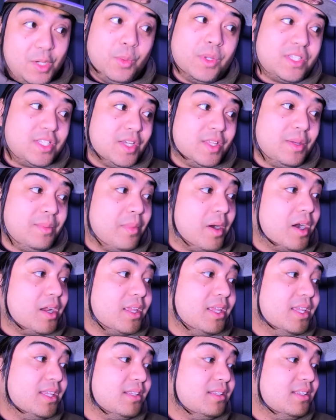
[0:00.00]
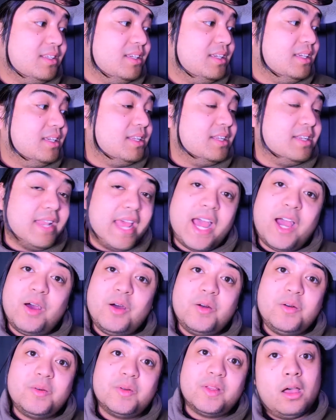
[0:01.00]
what's on the market
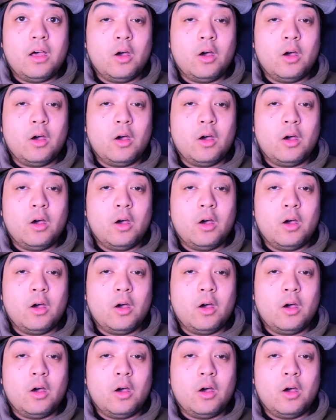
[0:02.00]
now.